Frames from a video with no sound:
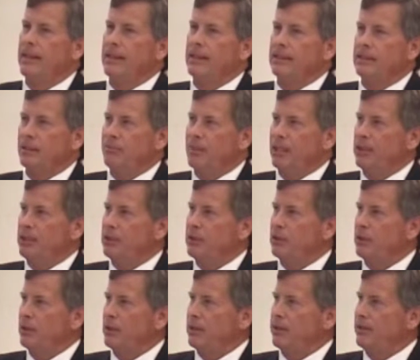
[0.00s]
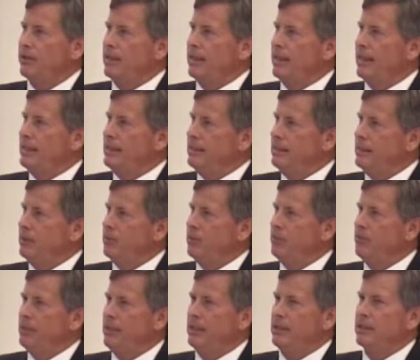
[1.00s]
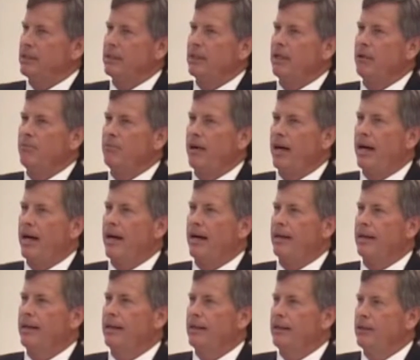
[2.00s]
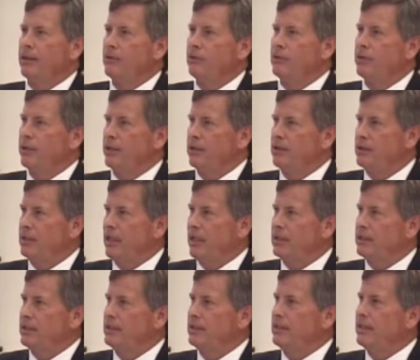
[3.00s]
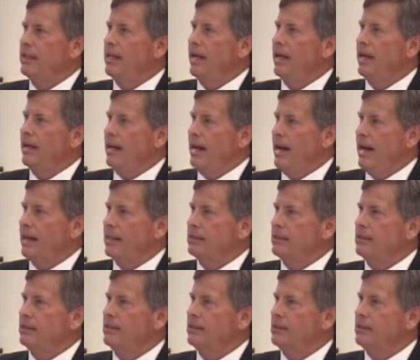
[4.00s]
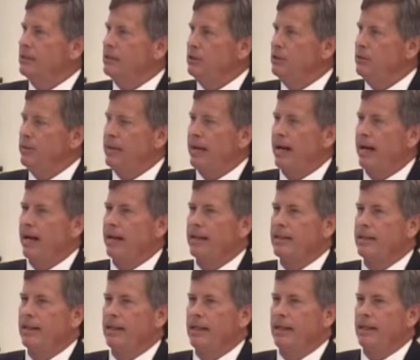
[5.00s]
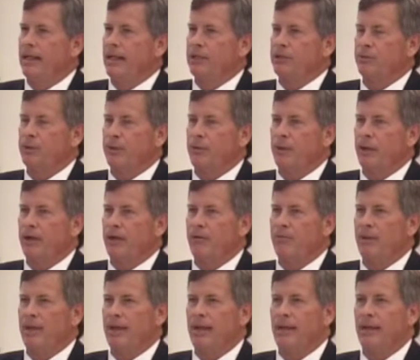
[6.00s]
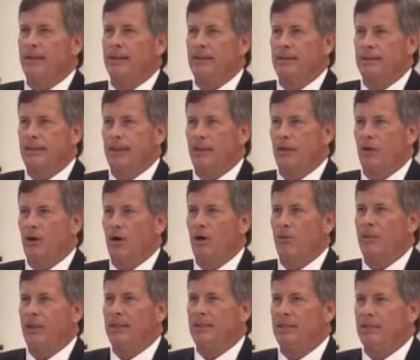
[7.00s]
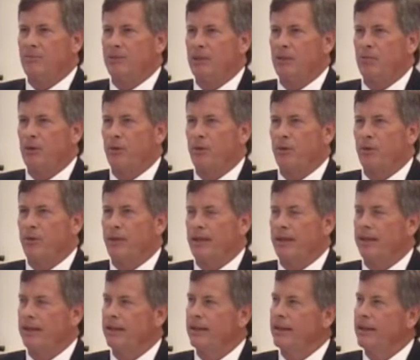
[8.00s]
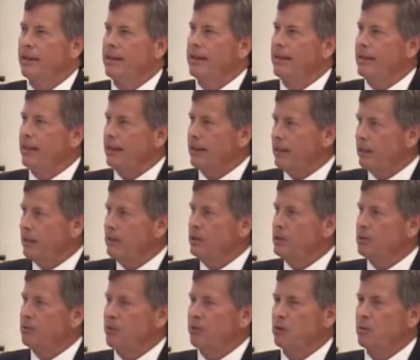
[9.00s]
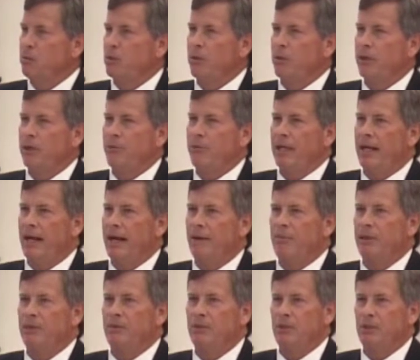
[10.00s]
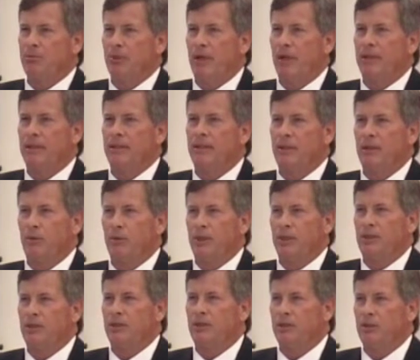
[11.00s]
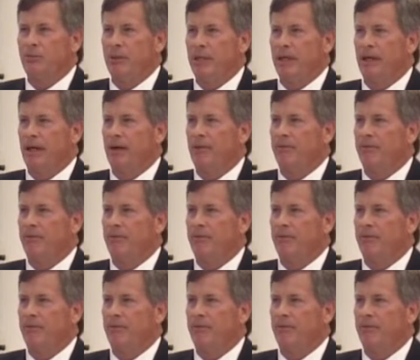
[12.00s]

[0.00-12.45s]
as I mentioned earlier, the idea would be to come back for introduction and action, and to do that as required by state law by September 30th. That concludes my report. I'd be happy to respond to any questions you may have.